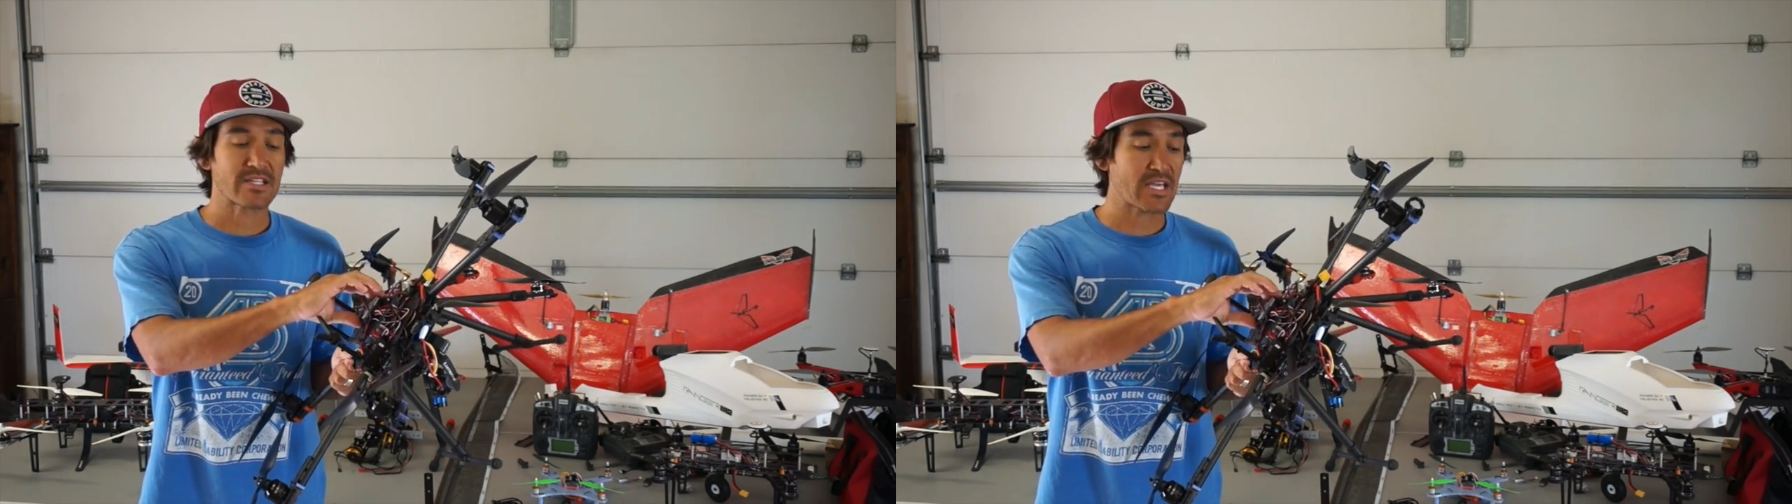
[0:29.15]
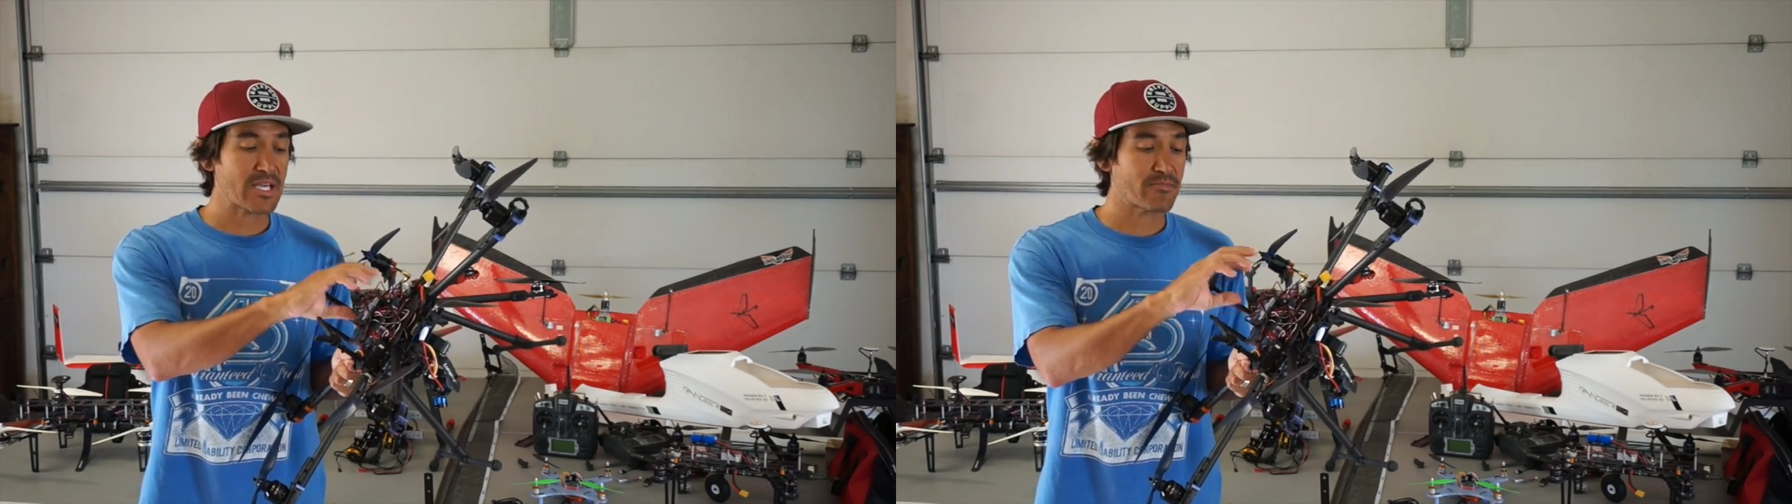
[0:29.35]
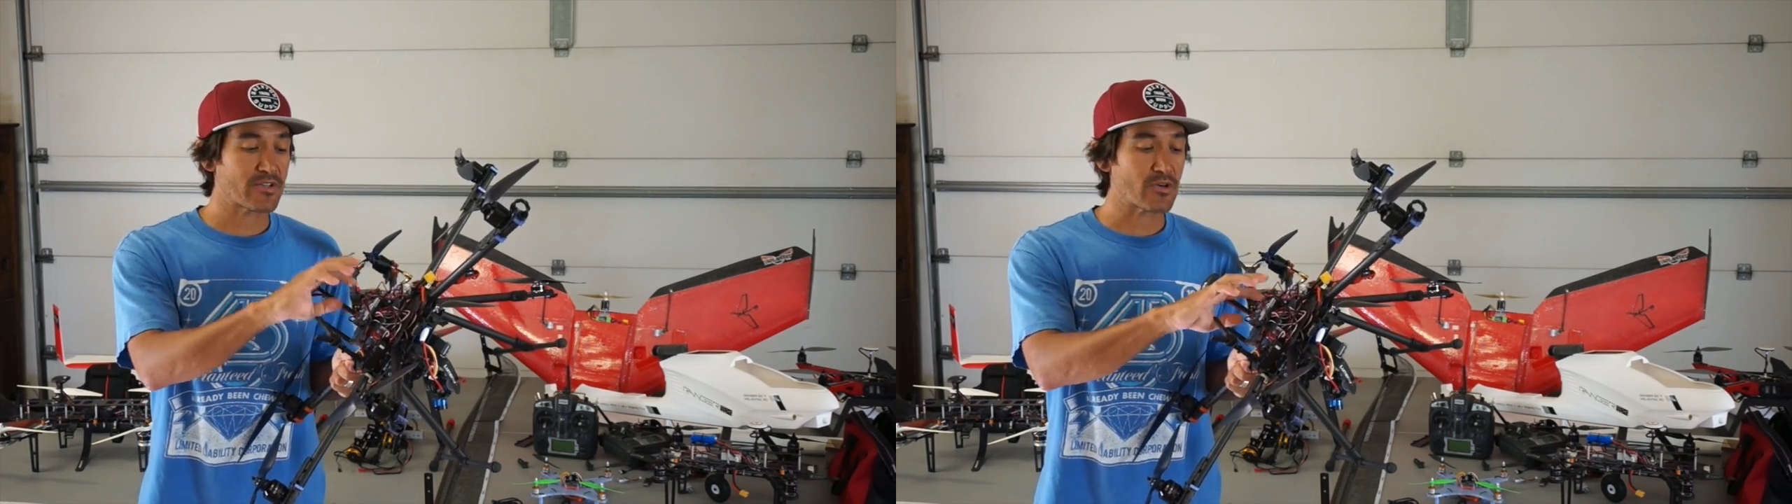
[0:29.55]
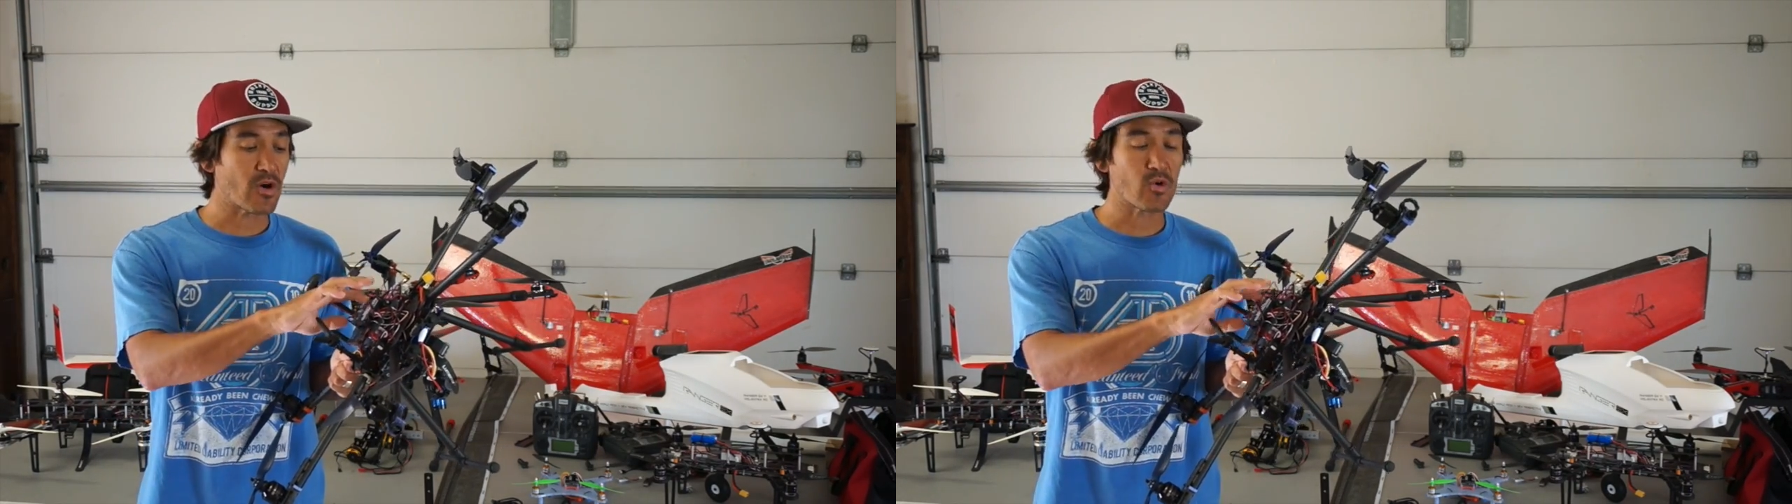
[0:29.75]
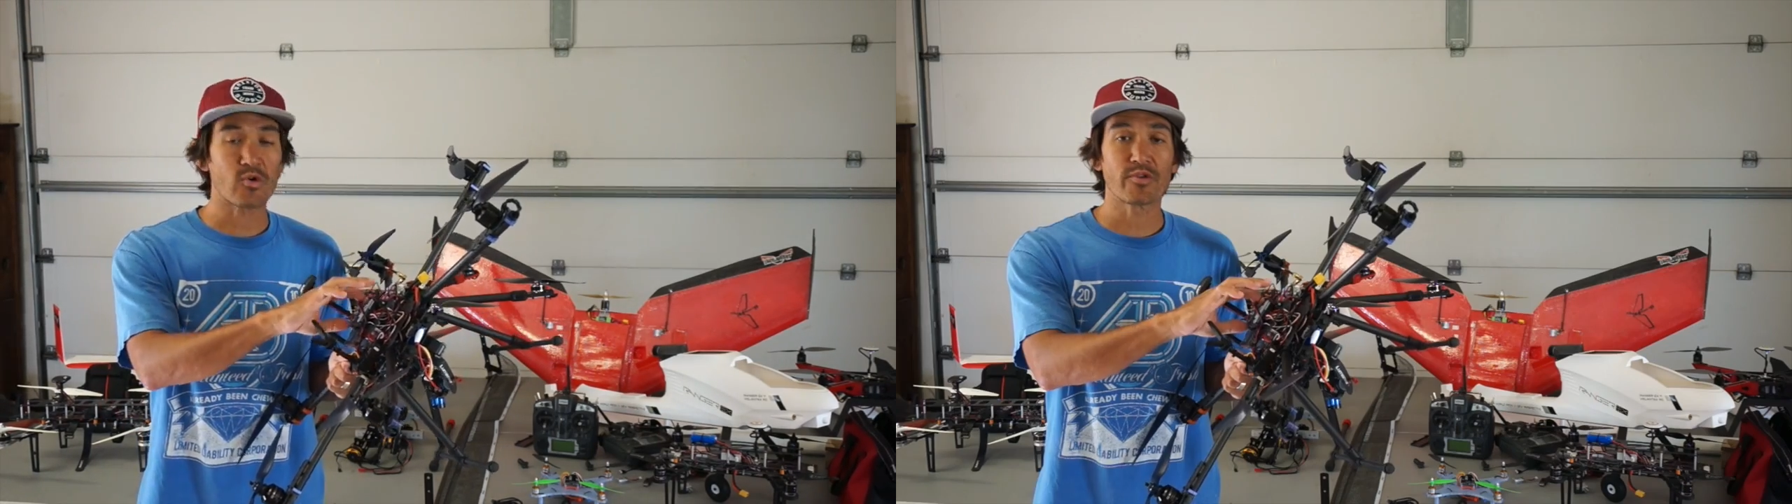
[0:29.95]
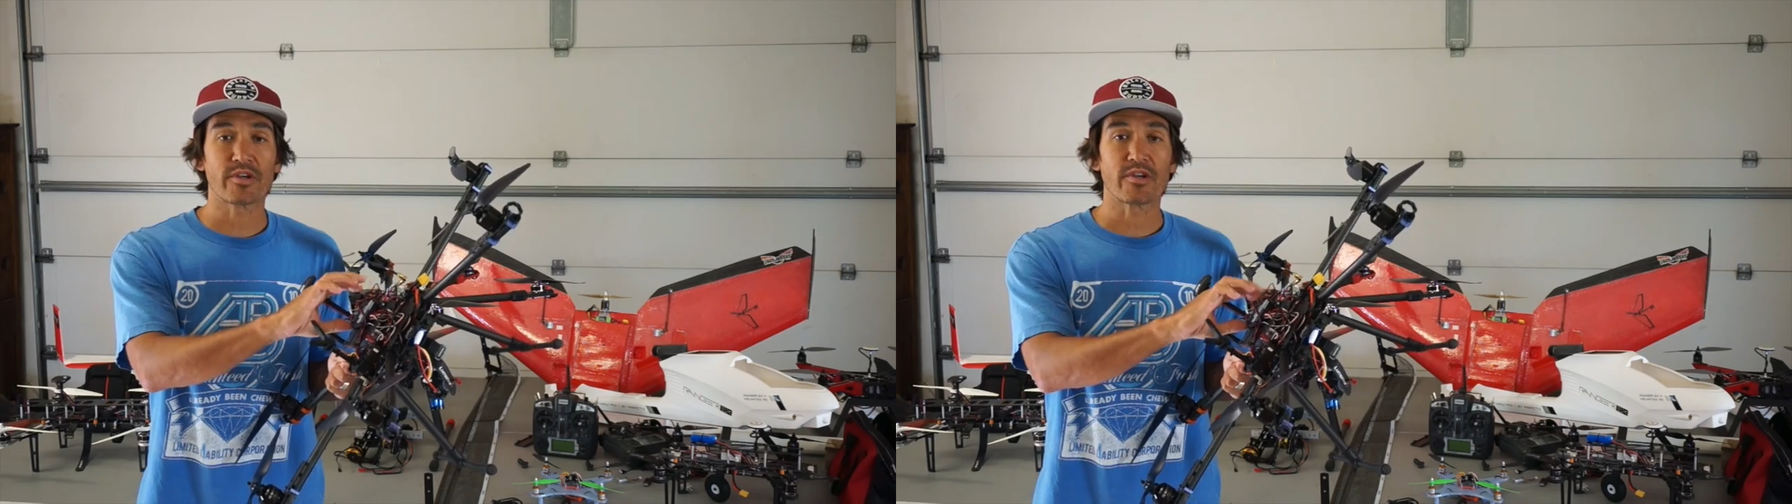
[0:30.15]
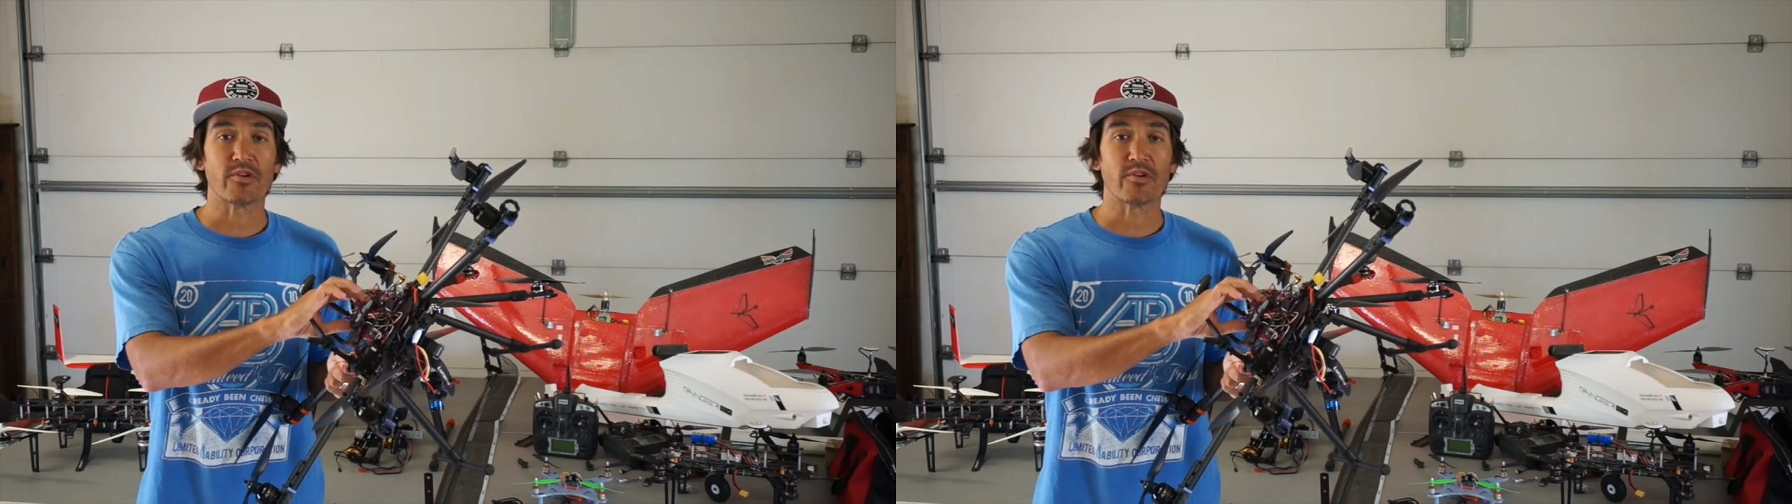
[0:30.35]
tape to hold